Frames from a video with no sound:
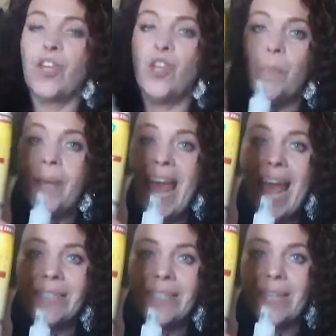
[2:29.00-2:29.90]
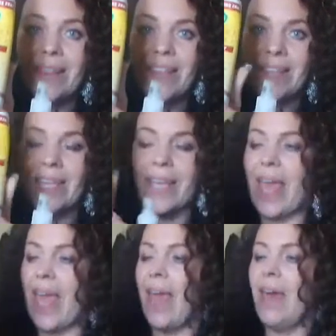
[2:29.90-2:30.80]
for human and
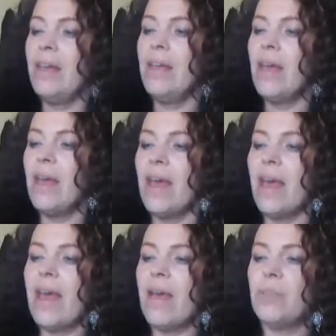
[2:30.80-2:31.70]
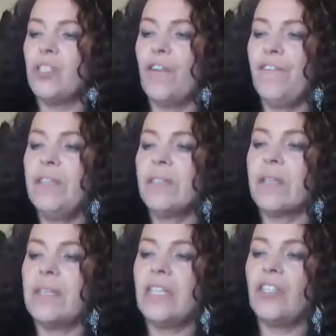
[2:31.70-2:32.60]
synthetic hair.
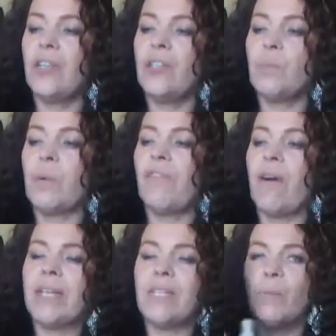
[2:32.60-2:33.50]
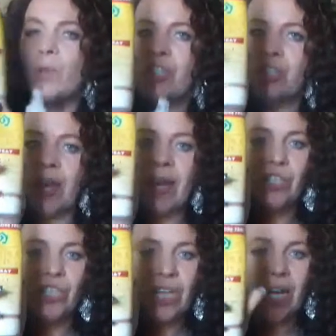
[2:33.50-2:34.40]
Softens, conditions, provides moisture
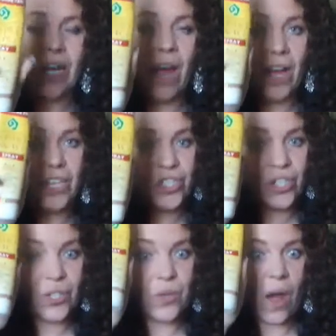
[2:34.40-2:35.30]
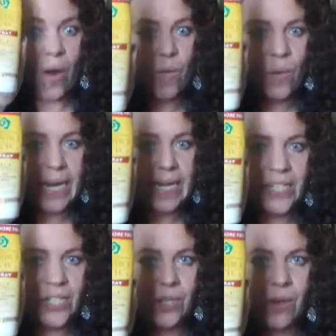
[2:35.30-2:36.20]
and sheen. I
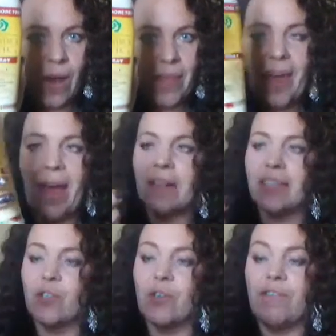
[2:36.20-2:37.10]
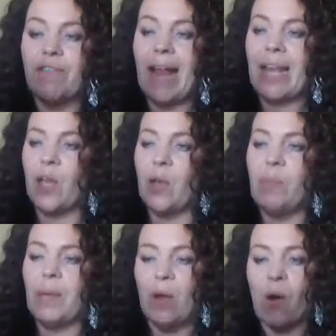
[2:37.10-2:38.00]
really do like that, and it's good
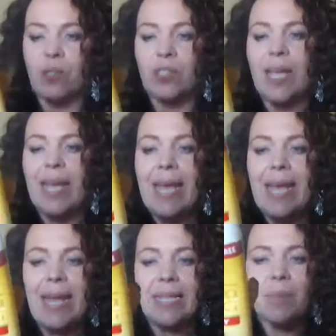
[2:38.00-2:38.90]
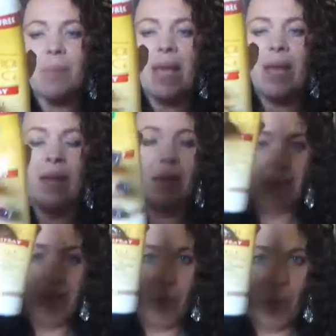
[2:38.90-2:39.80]
value because it's a big
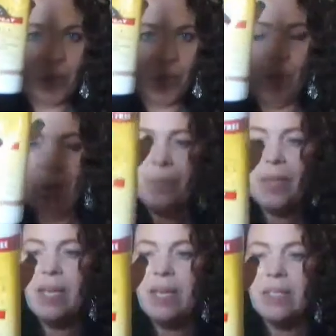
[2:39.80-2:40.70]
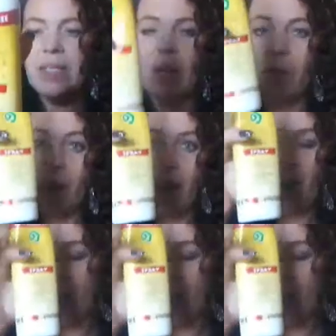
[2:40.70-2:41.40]
bottle, so